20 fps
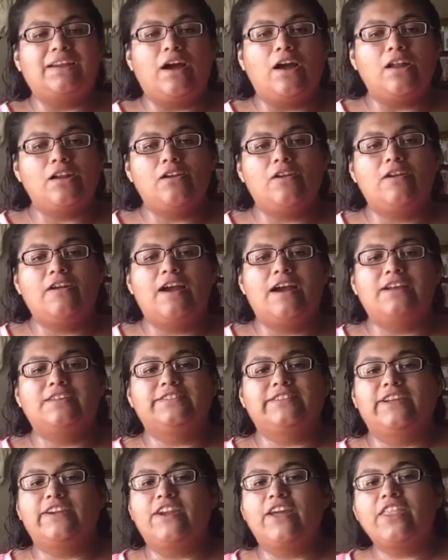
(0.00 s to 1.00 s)
daughter has
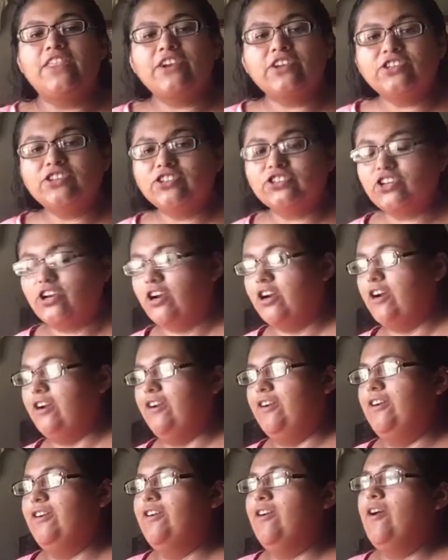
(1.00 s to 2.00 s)
another
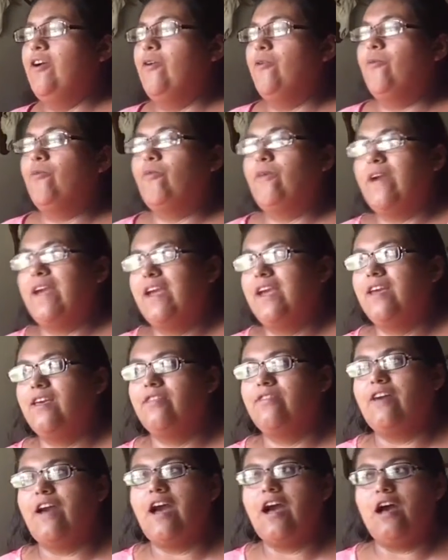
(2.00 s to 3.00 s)
shirt
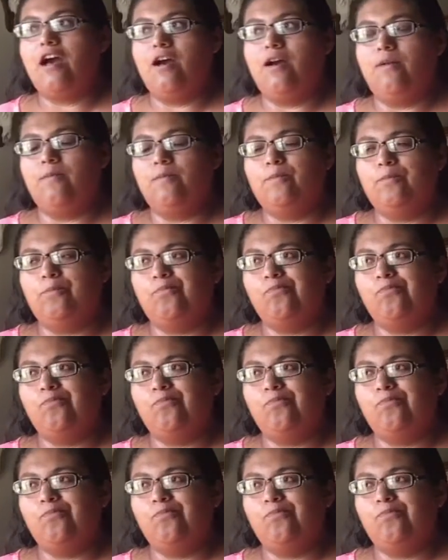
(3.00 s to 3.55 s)
with the